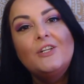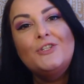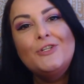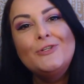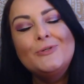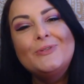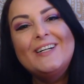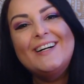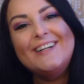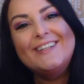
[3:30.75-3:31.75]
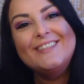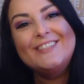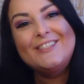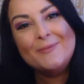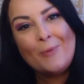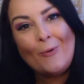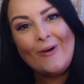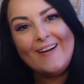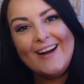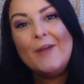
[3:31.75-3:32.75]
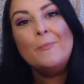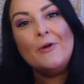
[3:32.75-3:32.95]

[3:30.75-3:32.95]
to uh, support and